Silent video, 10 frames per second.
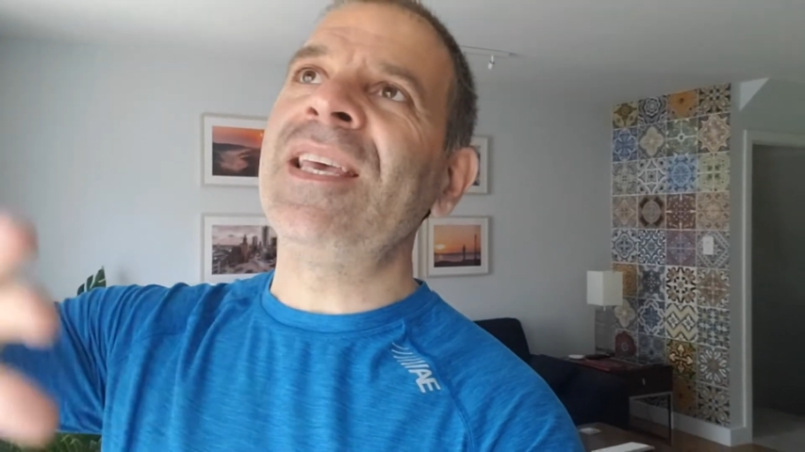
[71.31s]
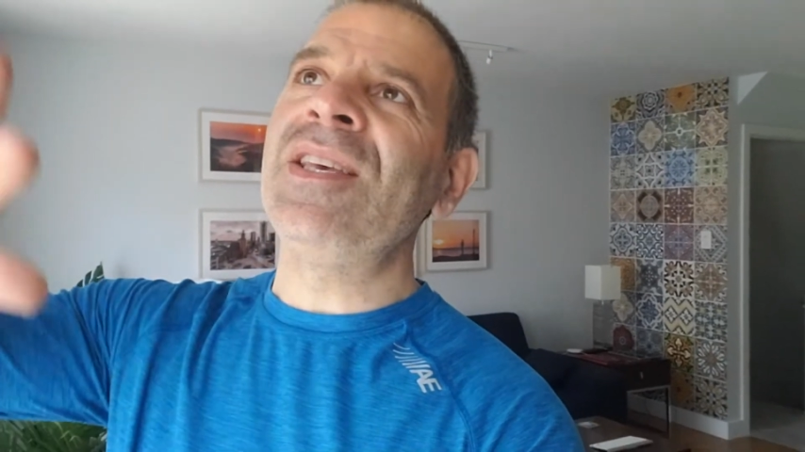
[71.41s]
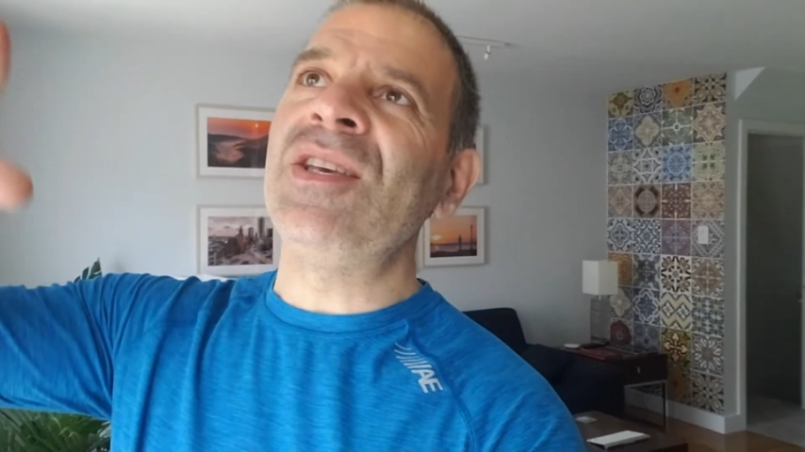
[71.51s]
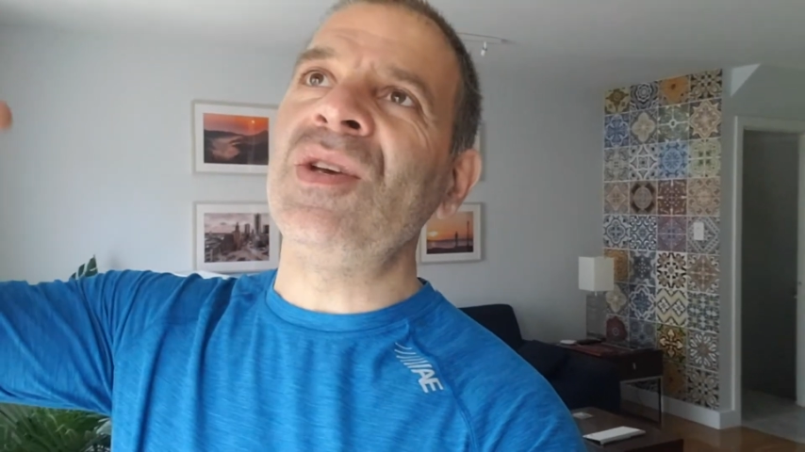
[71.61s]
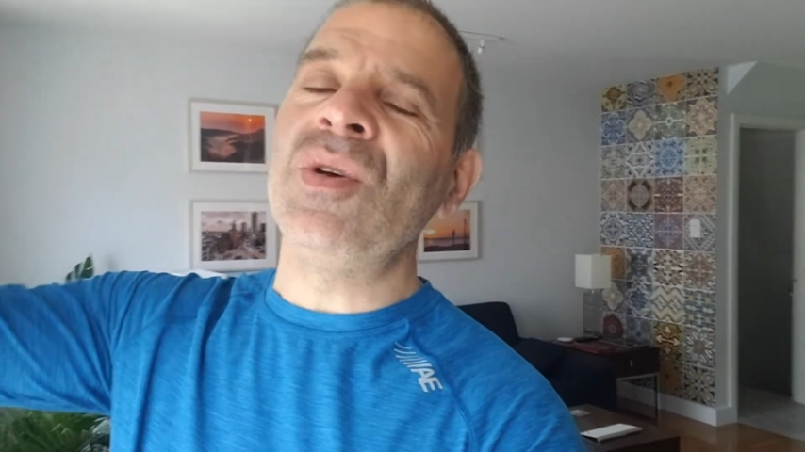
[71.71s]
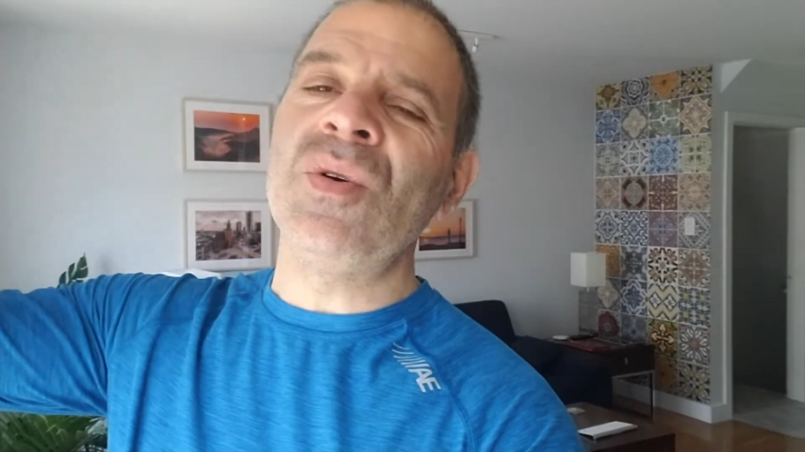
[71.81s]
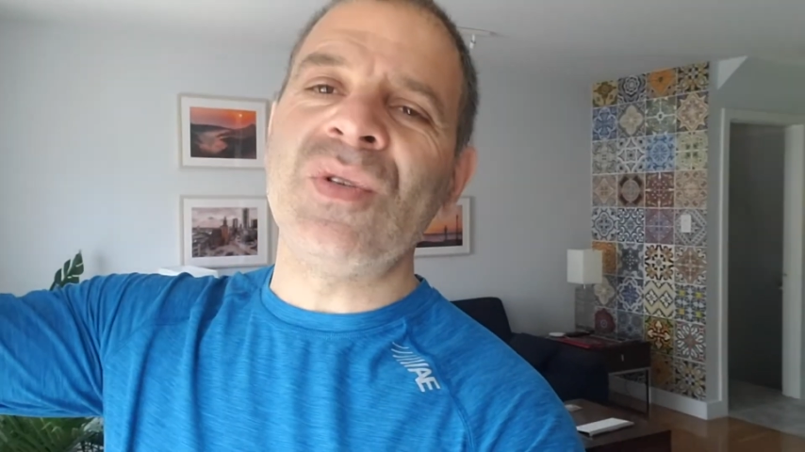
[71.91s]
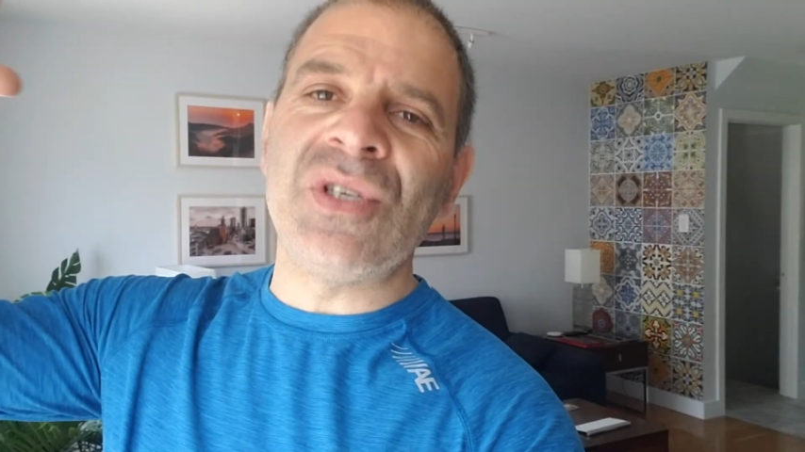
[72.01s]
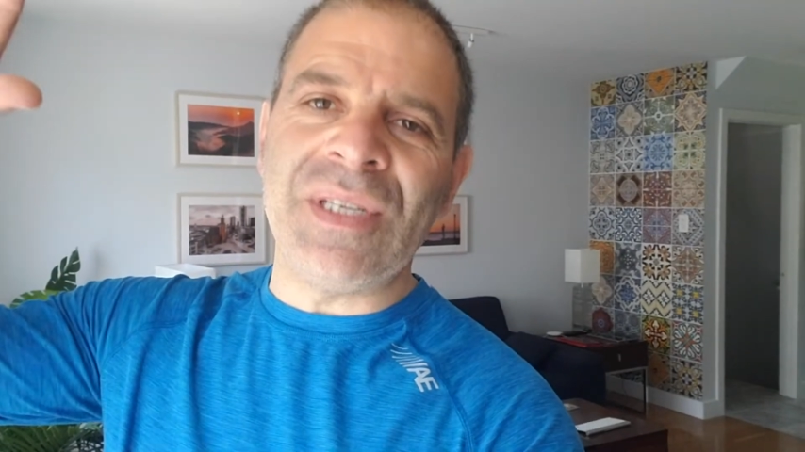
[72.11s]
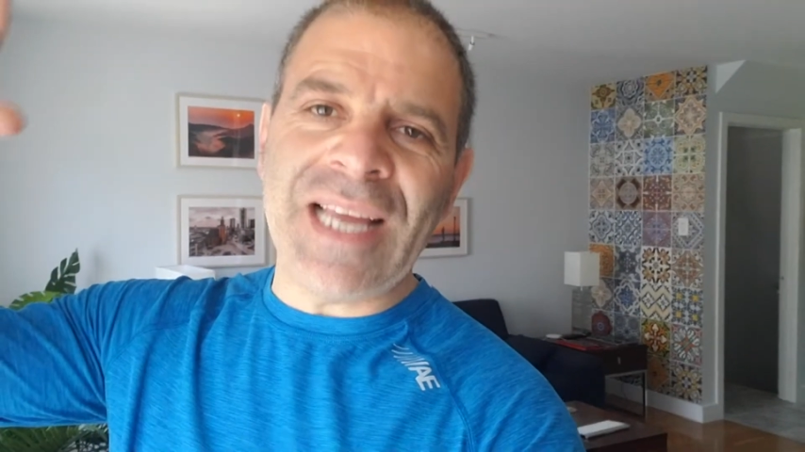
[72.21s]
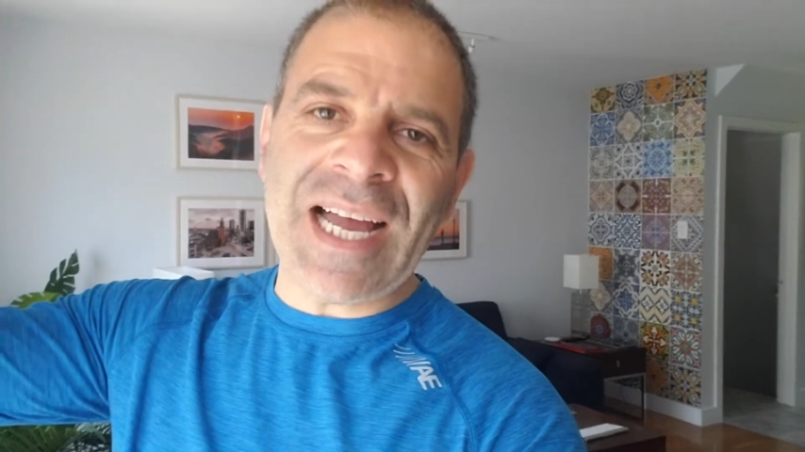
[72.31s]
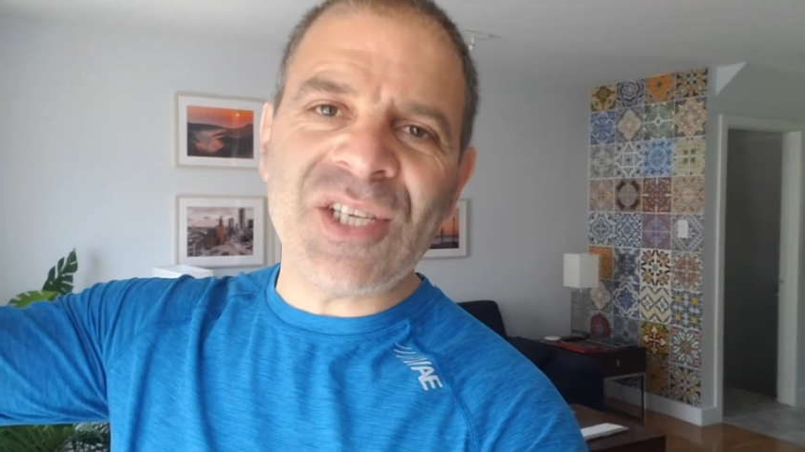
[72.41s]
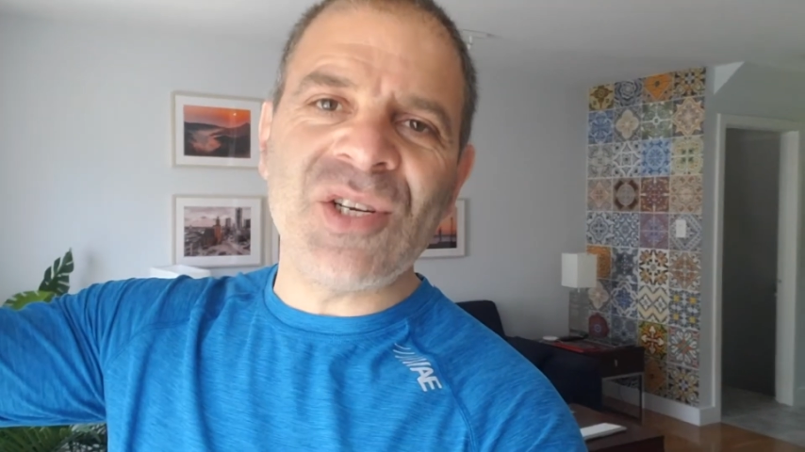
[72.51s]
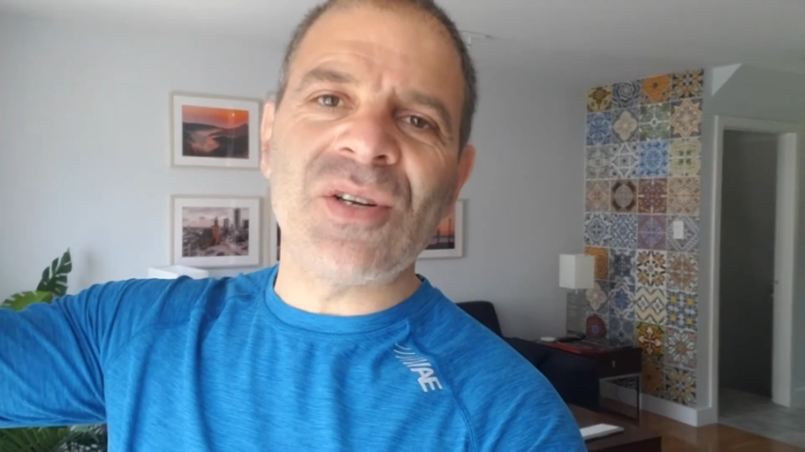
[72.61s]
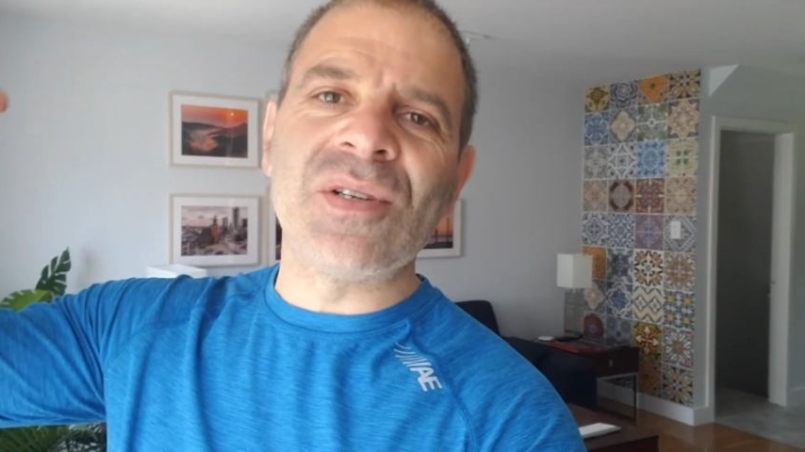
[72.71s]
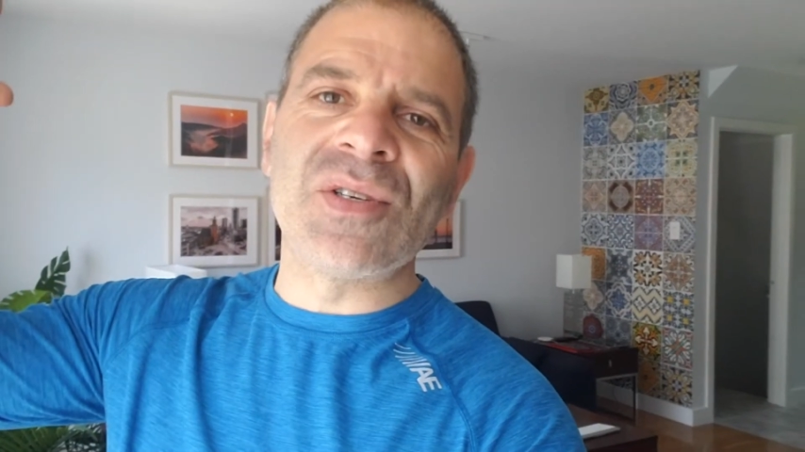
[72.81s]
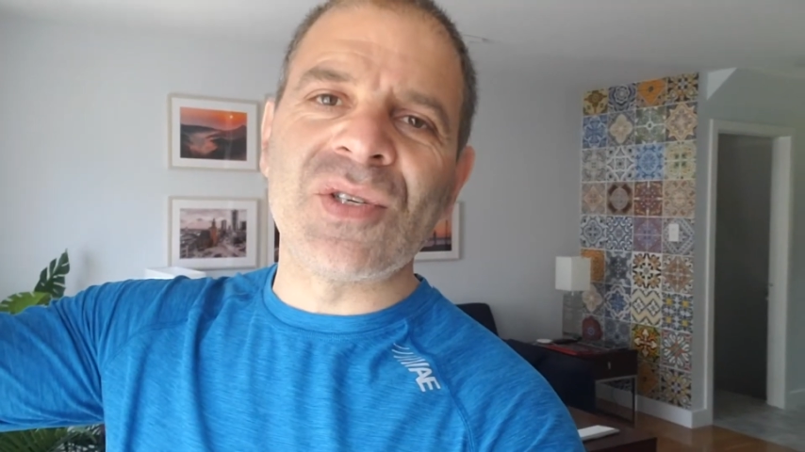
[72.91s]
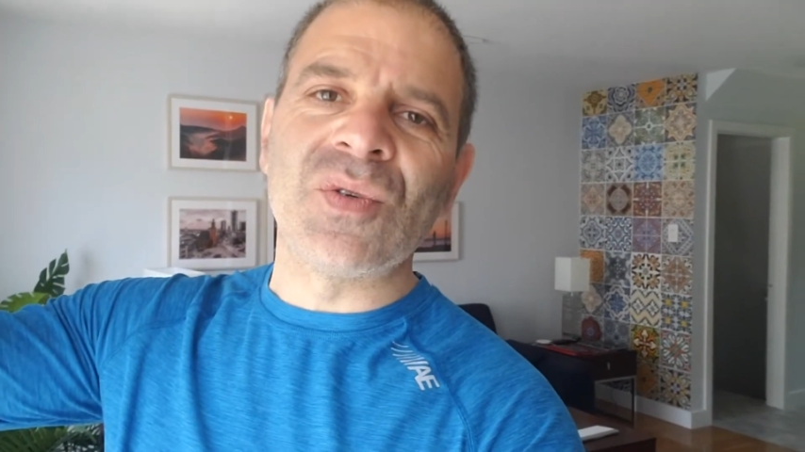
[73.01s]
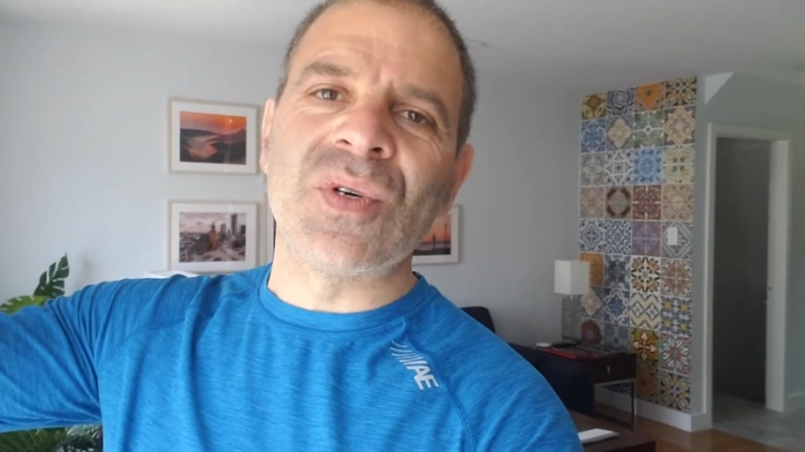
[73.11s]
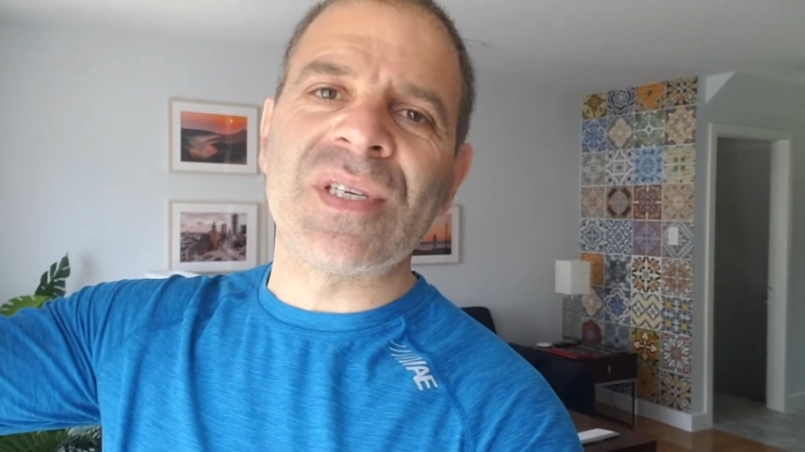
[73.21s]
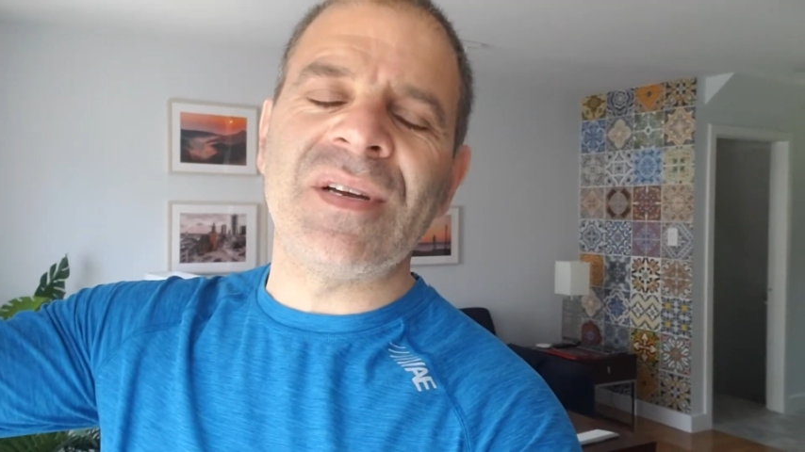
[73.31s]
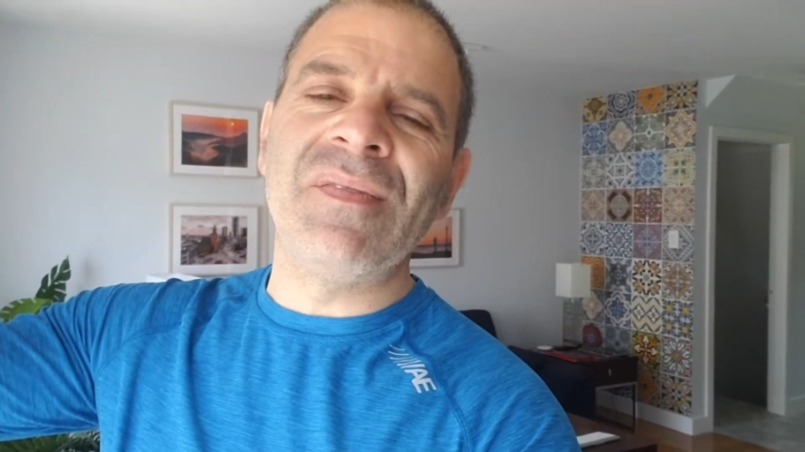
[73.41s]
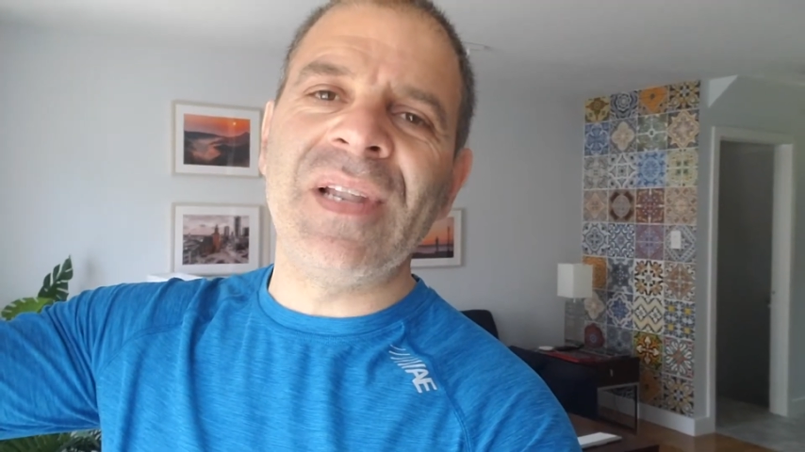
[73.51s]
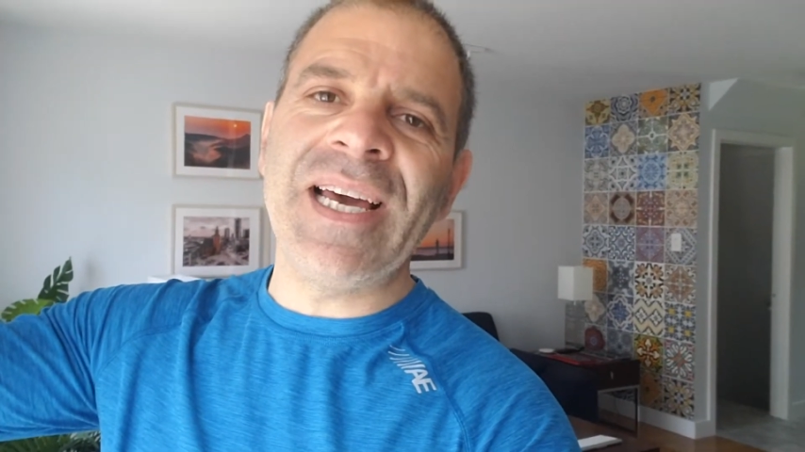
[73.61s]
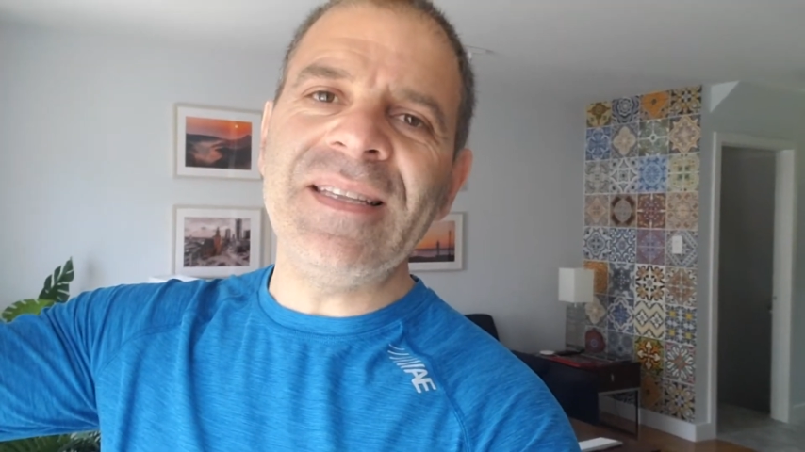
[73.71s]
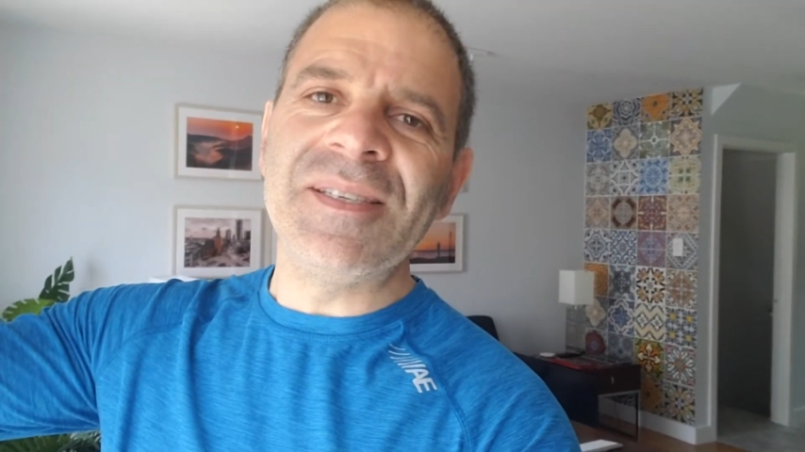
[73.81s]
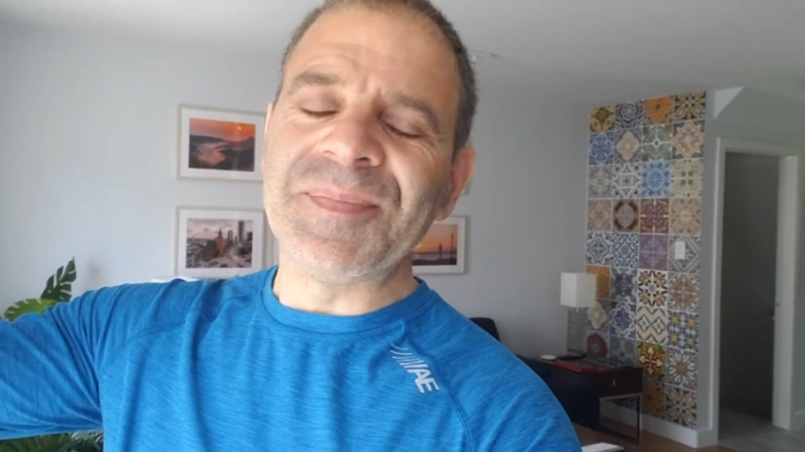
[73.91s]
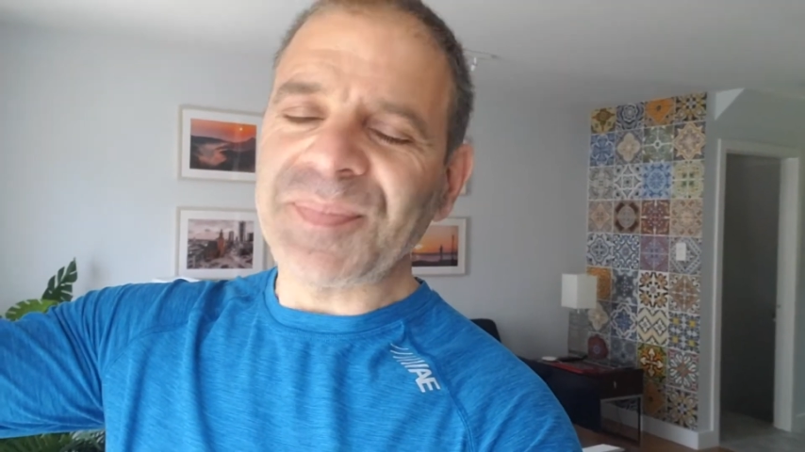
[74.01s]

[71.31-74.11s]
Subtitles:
huge, natural source of light,